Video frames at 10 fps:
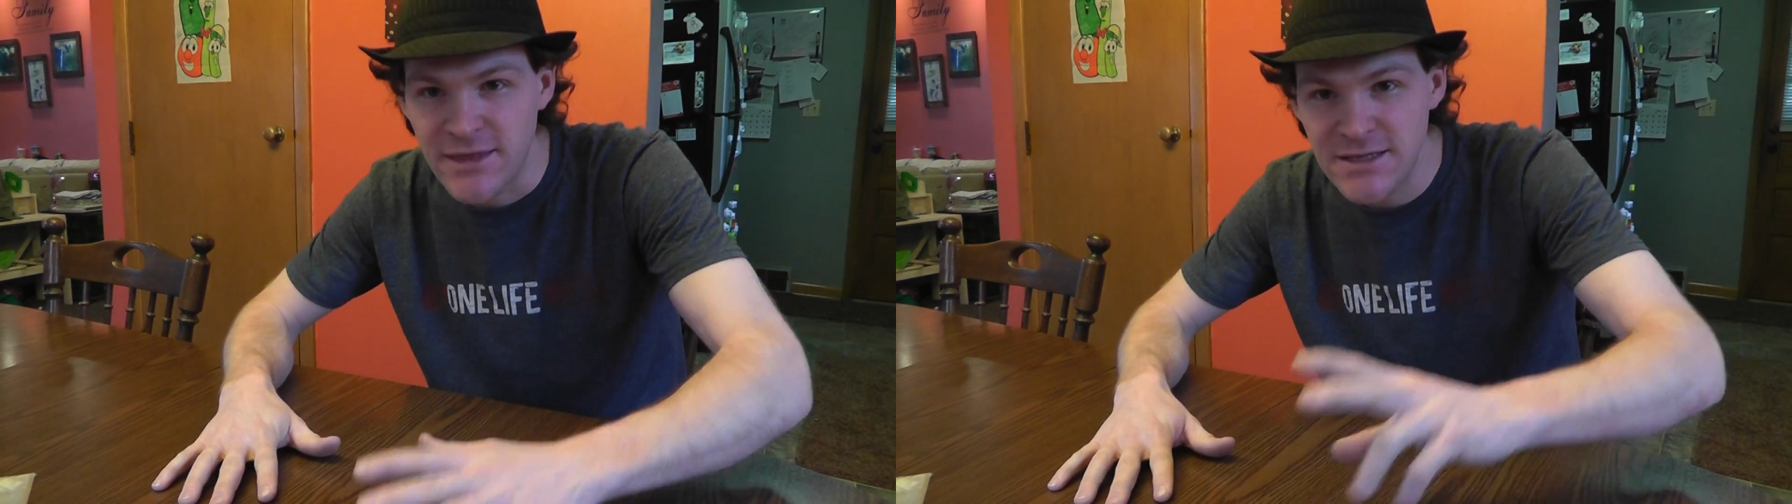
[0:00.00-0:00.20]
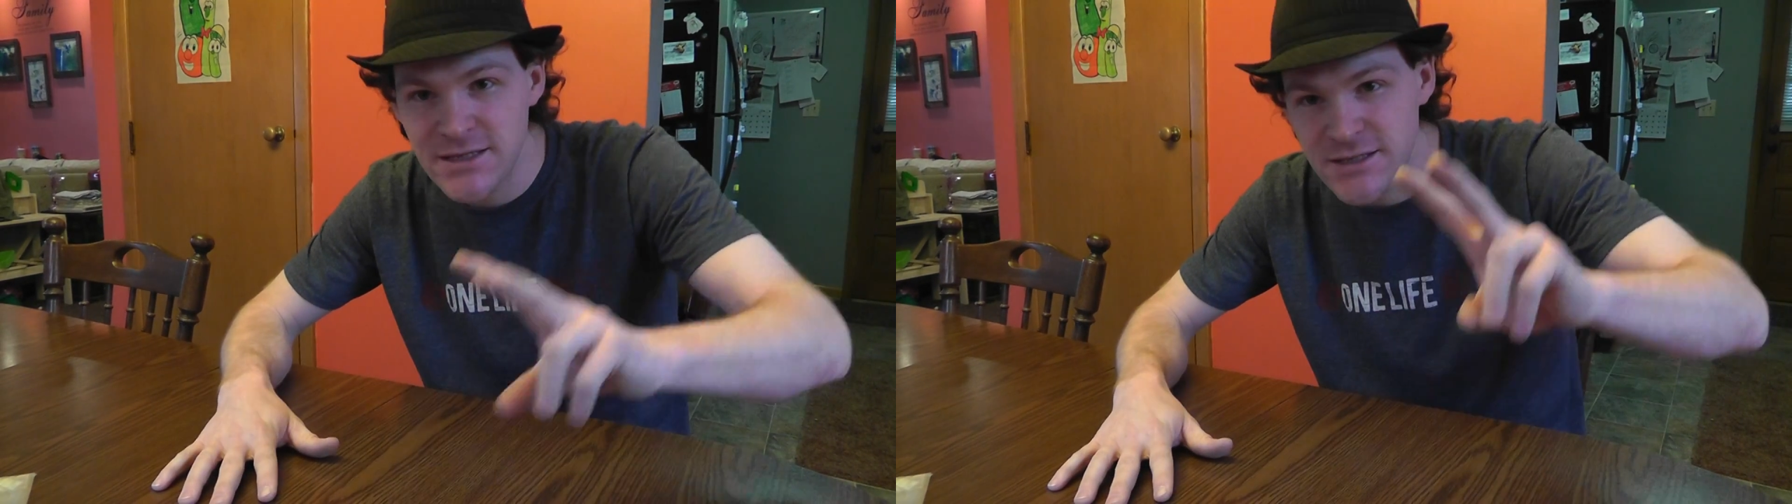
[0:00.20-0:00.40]

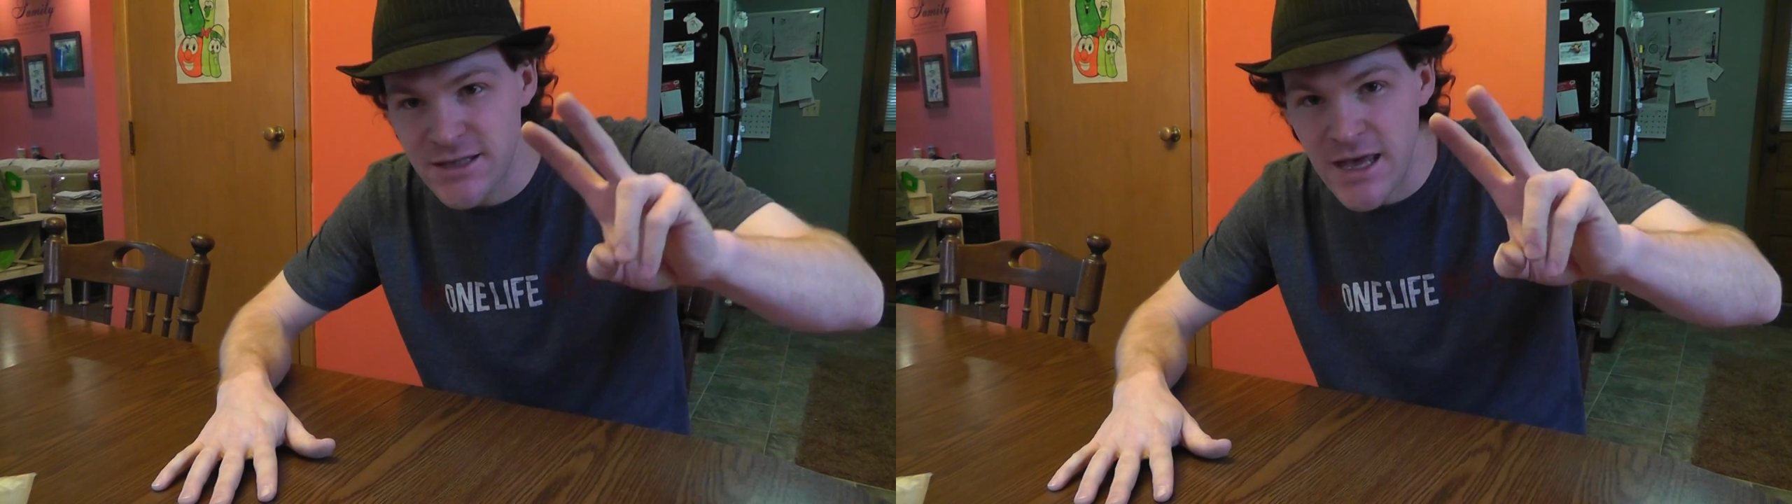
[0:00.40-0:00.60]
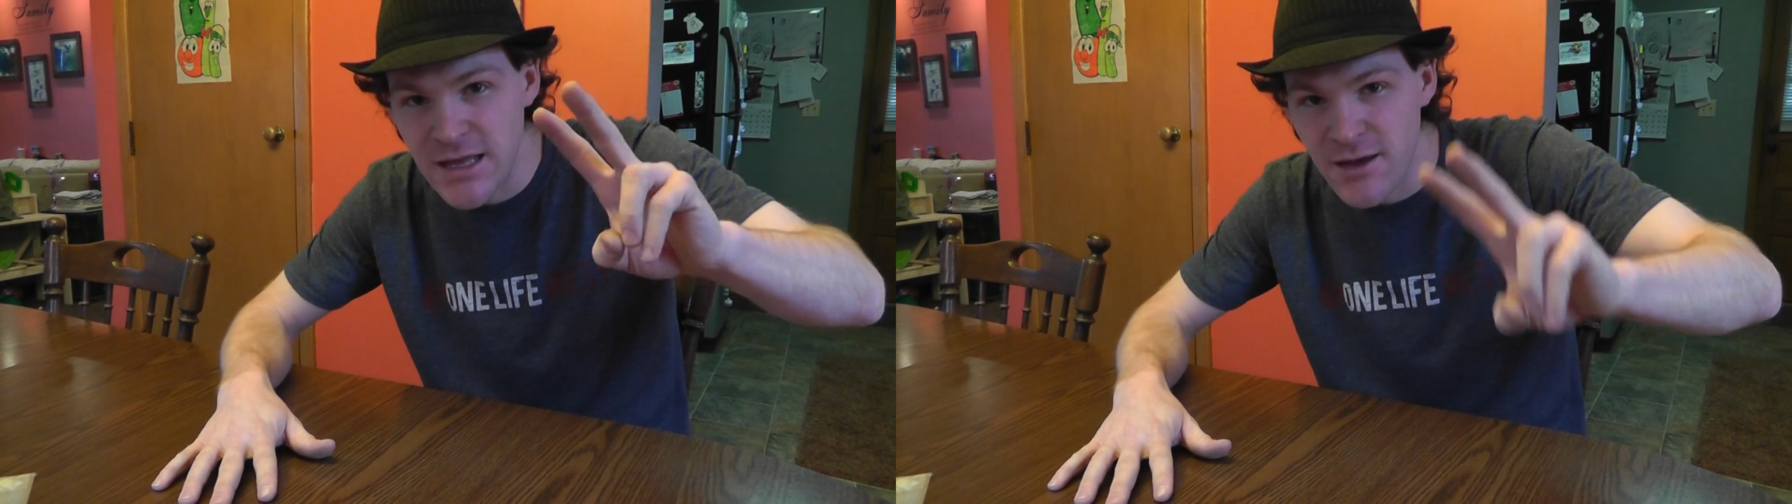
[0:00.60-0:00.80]
This is
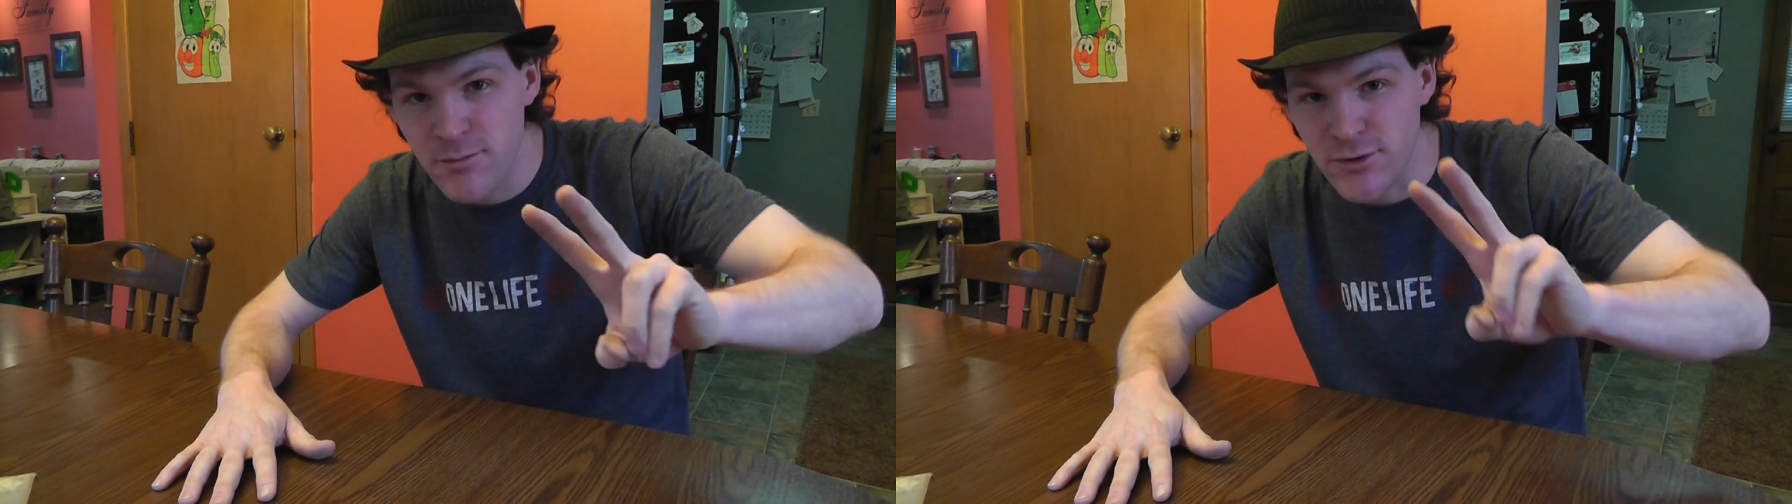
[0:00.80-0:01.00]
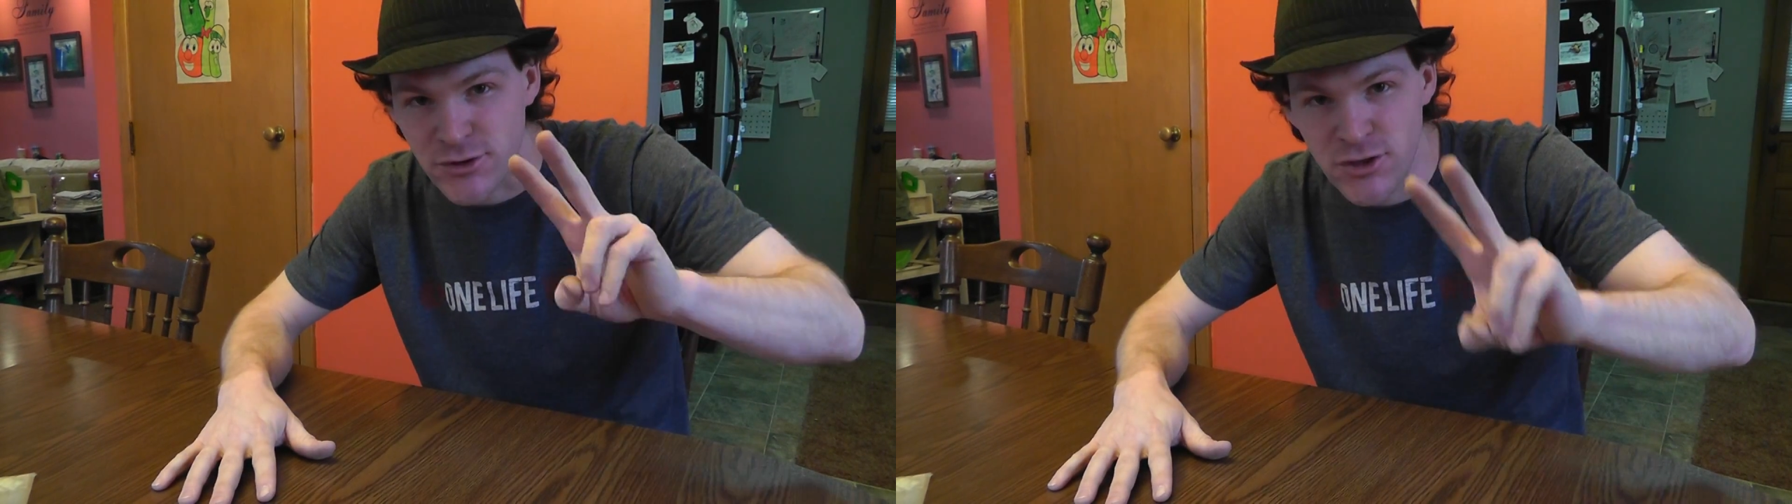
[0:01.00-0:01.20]
thing
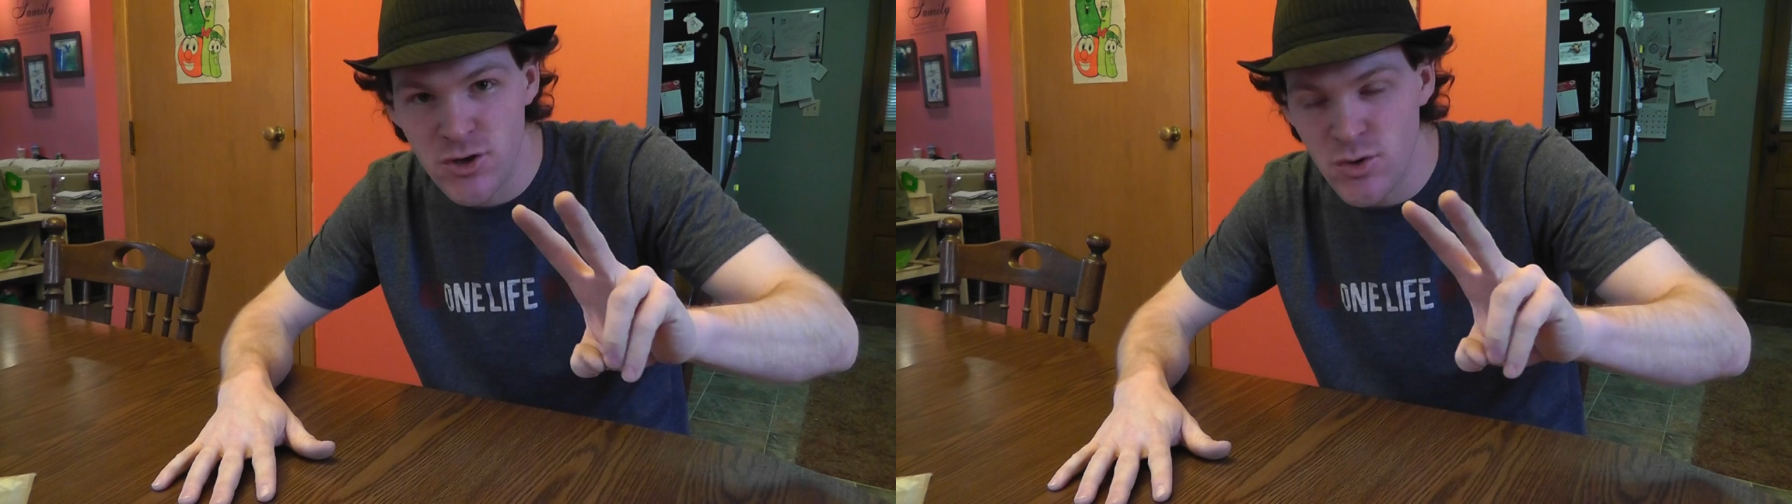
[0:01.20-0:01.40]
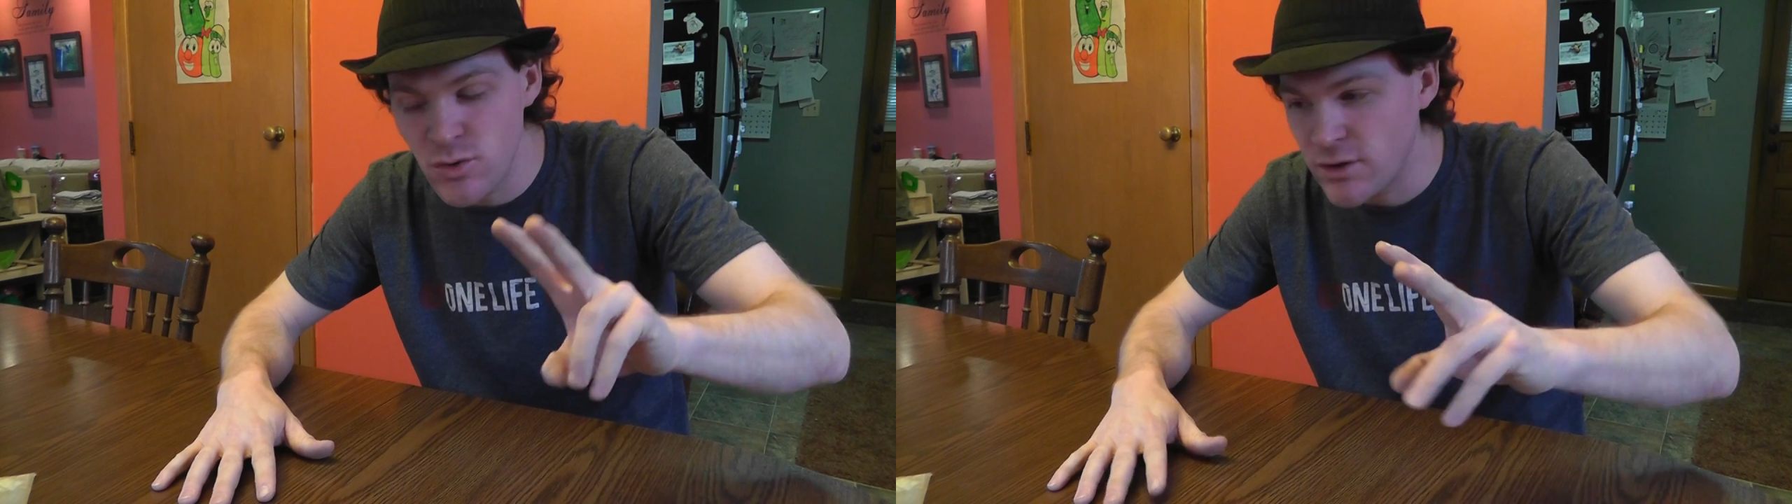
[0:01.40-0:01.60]
number
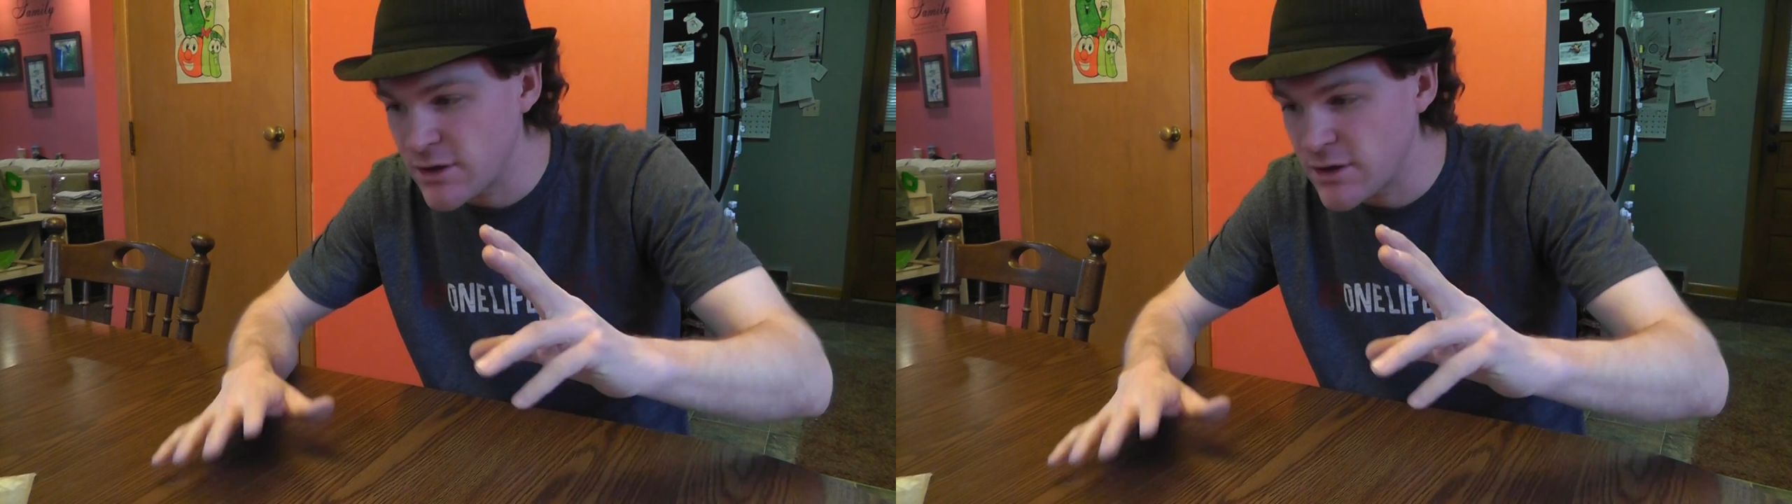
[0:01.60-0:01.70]
two,